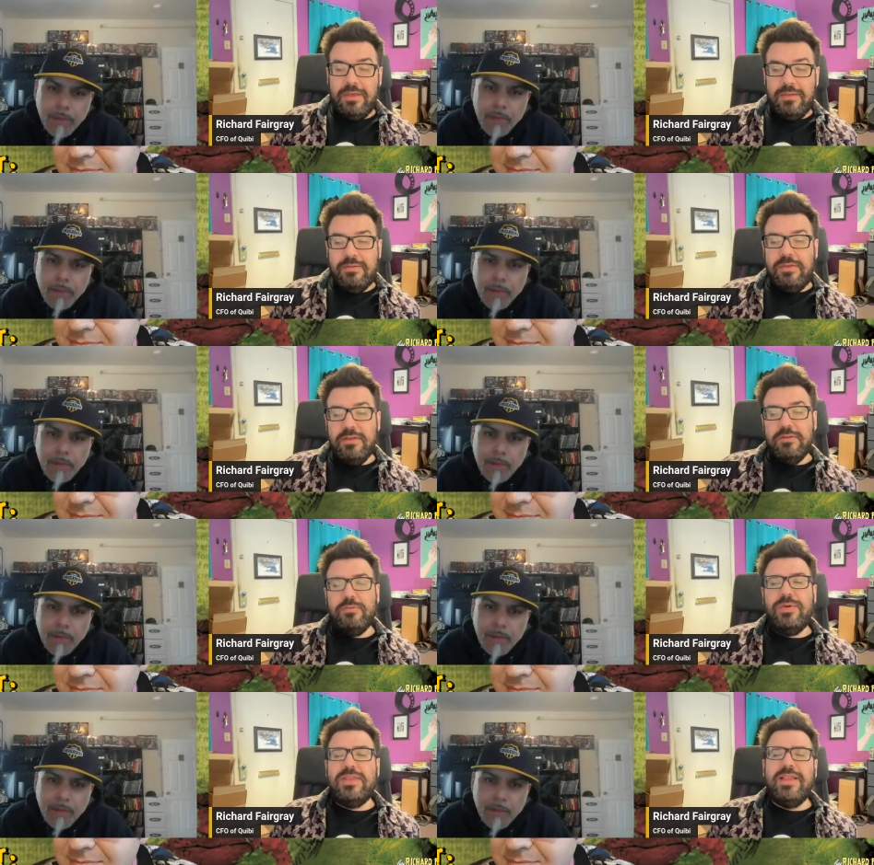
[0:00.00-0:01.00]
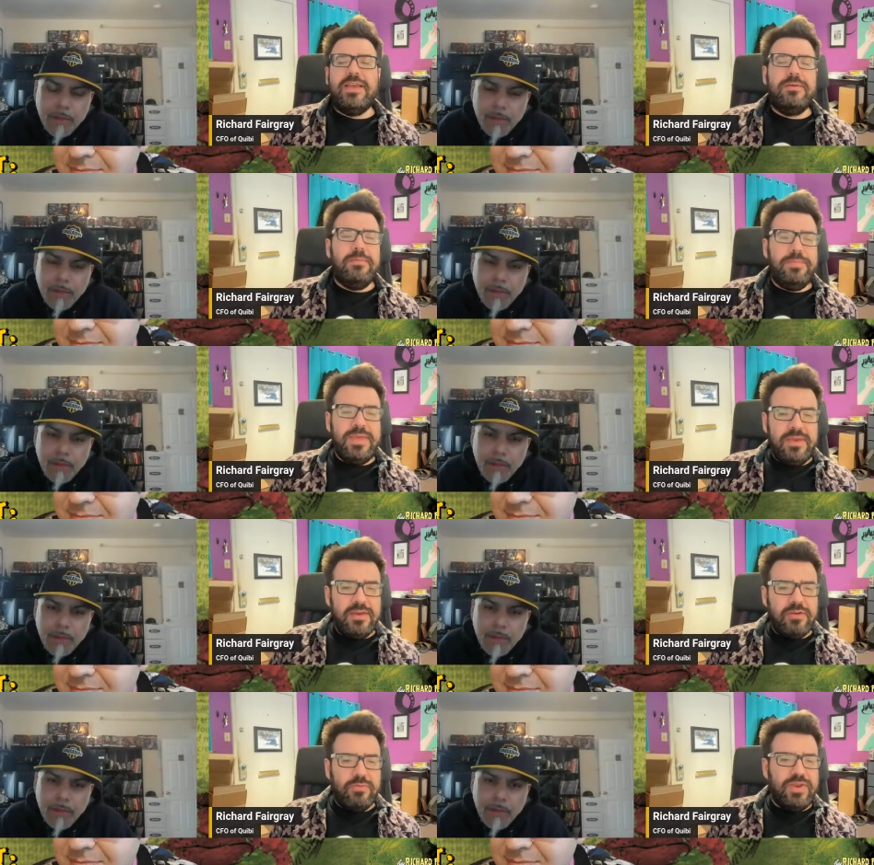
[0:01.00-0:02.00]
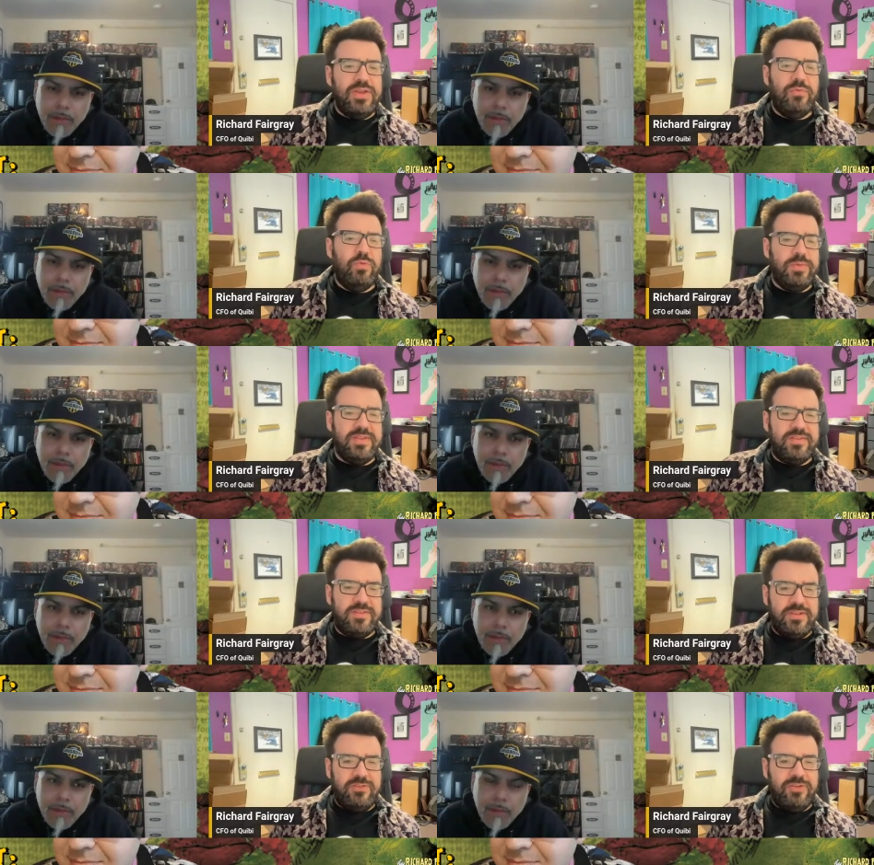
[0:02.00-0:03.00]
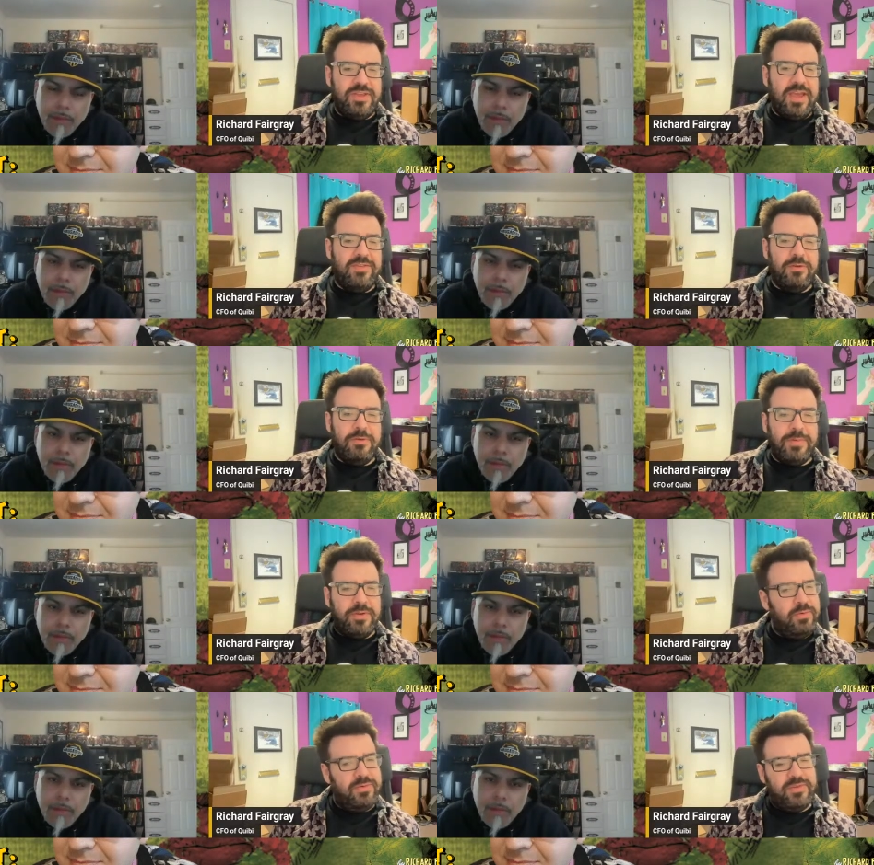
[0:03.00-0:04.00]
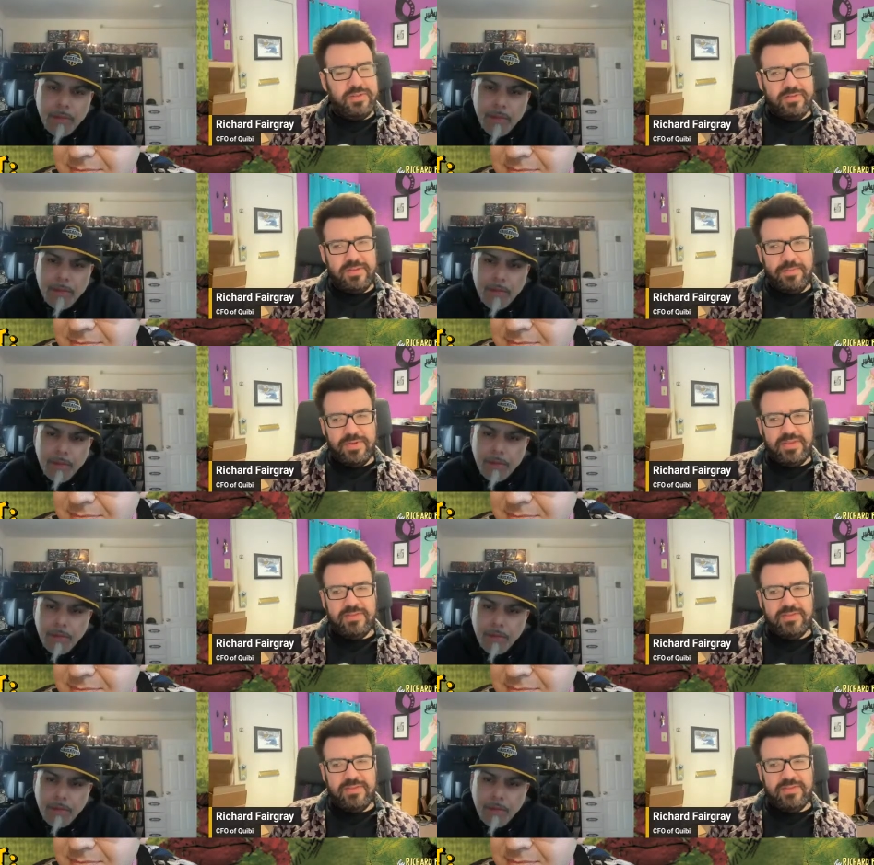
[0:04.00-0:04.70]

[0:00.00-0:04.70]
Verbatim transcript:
Speaker 1: deals with like being a green woman stitched together, but who is still somebody's